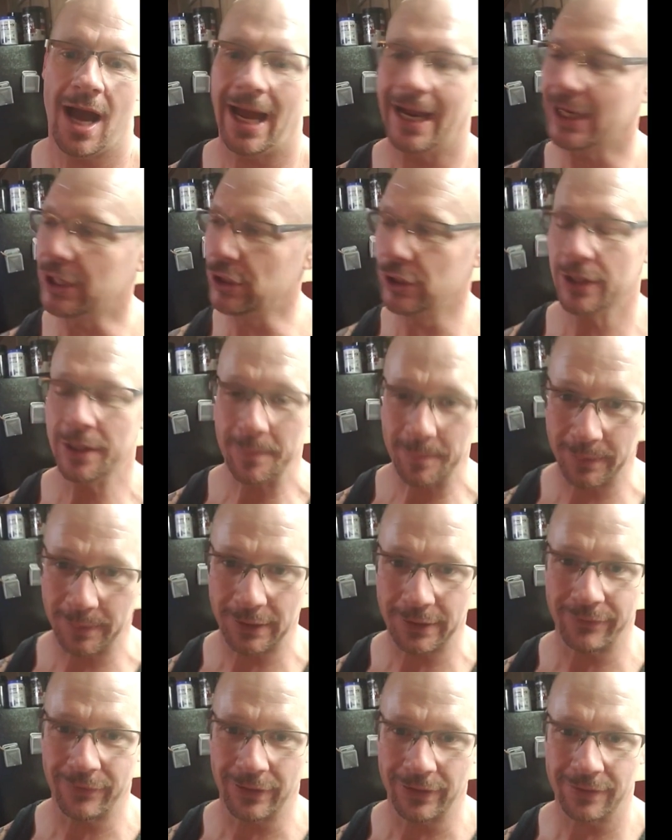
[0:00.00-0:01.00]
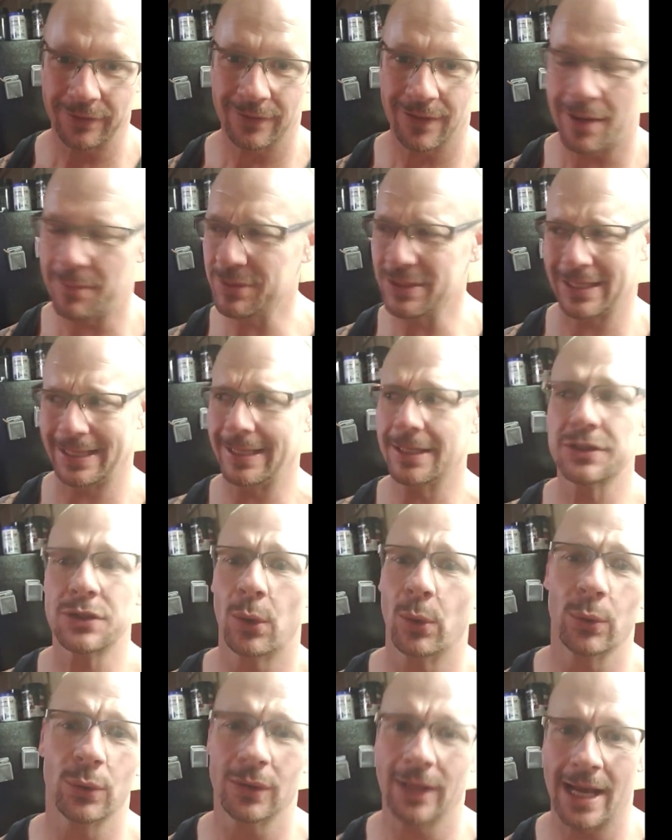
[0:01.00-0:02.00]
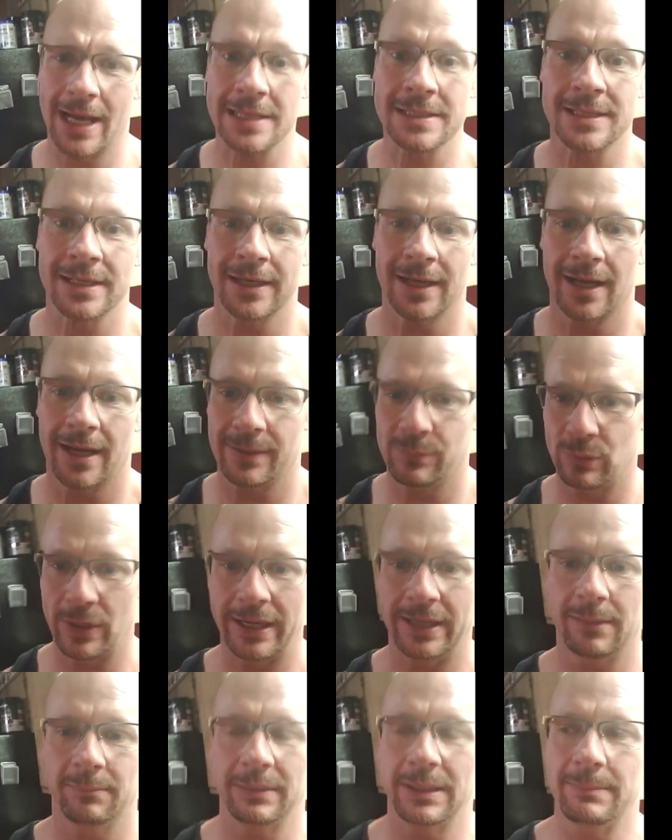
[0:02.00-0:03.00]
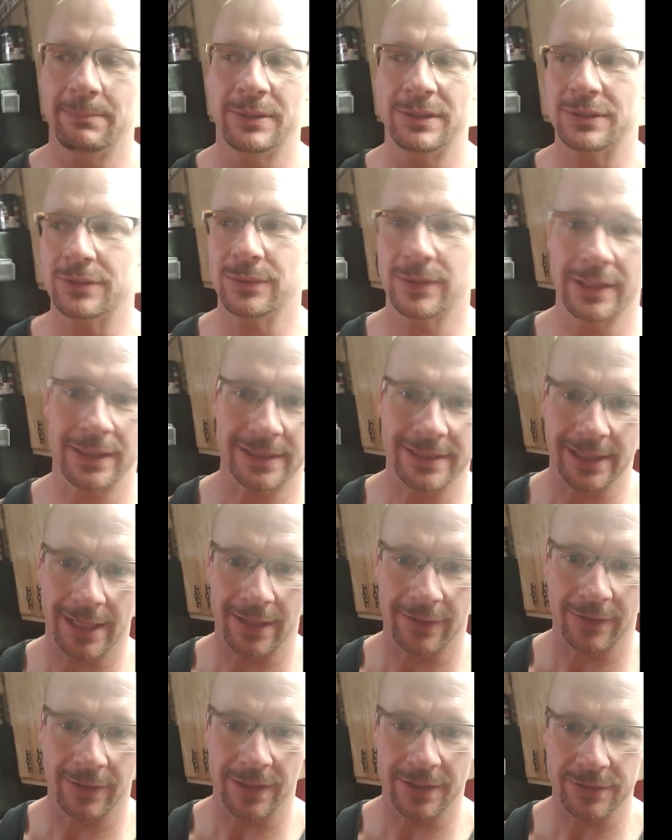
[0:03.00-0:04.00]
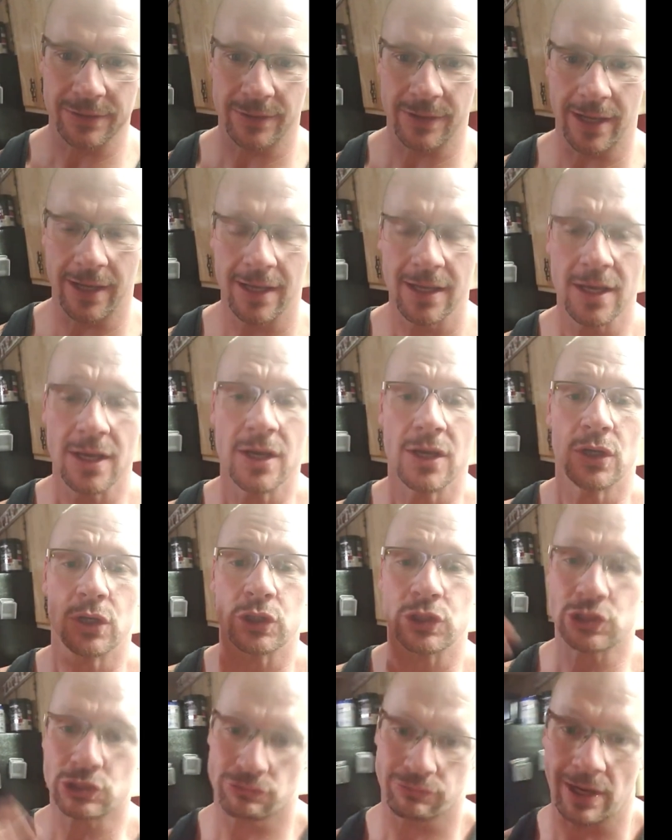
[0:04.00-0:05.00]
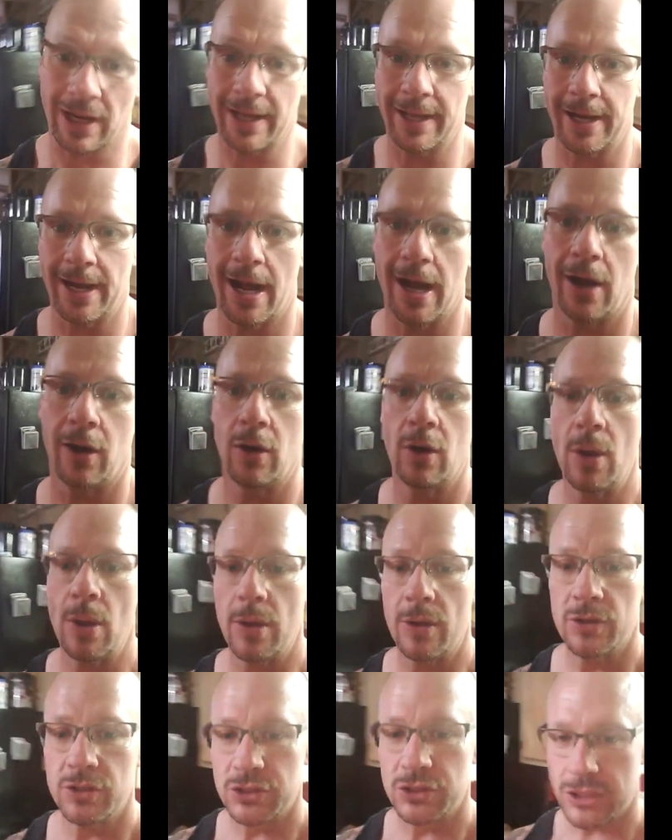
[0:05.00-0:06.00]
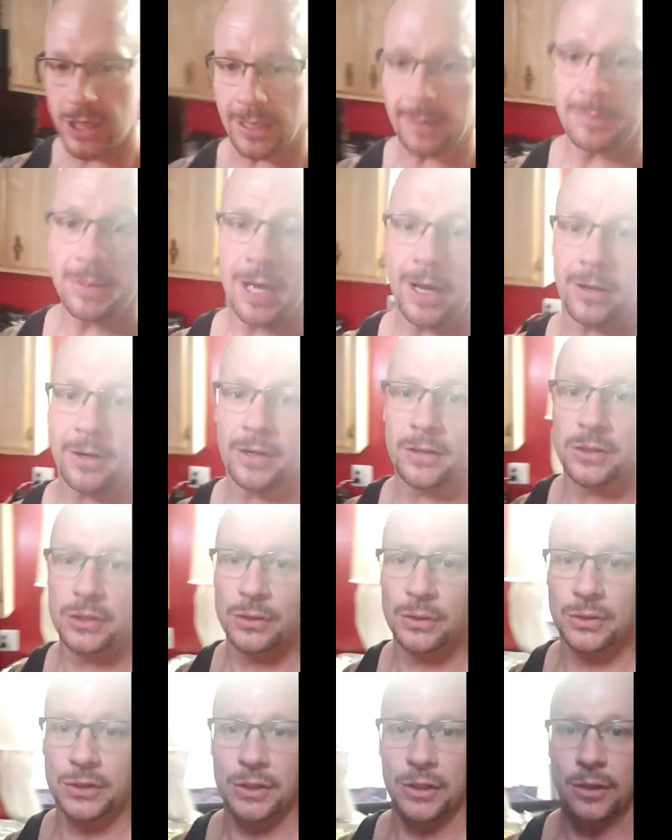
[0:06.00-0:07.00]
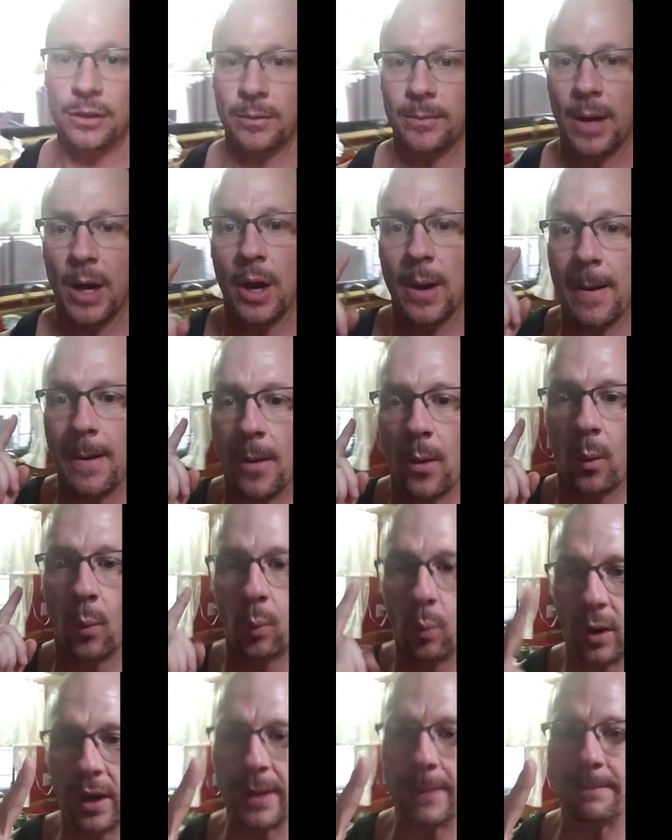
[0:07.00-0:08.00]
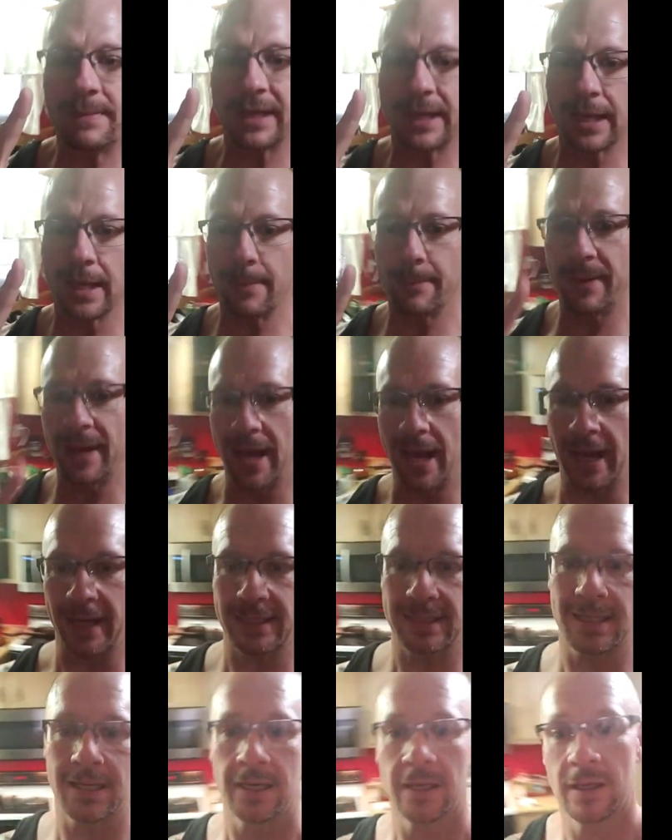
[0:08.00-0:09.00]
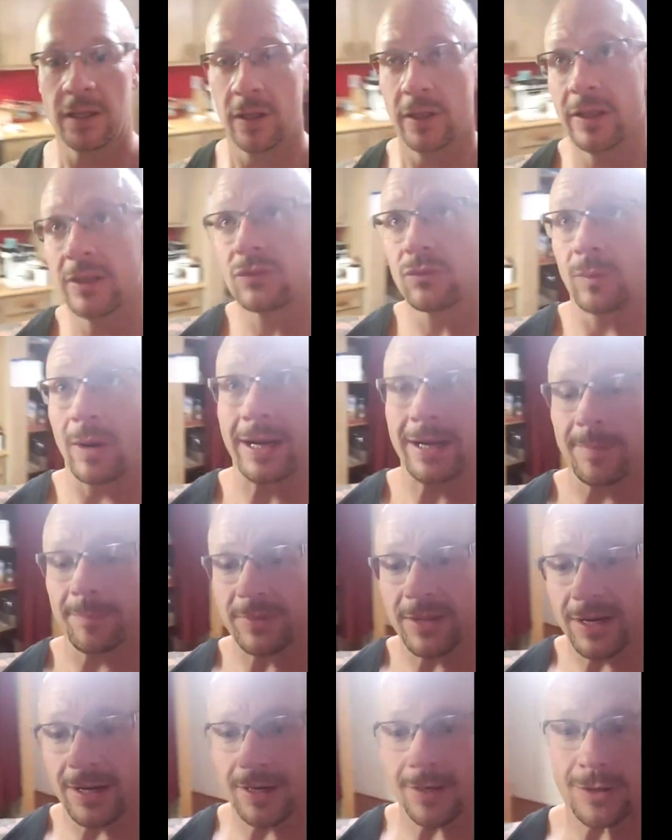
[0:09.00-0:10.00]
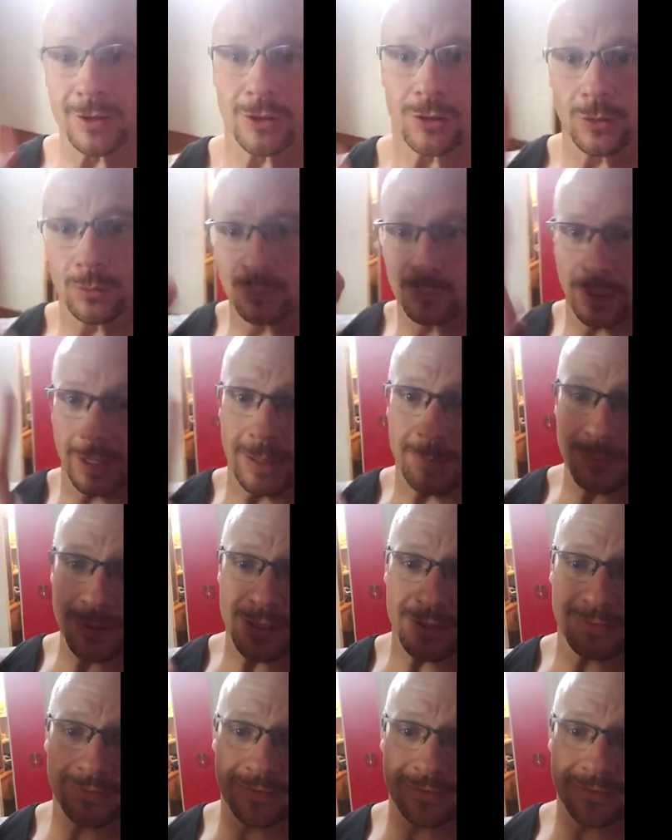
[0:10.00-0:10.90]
I couldn't believe it. It was like a total accident. I randomly put 2 things together yesterday. Try it out. Check me out on YouTube. One Big Impact. It's right up there. Right up there.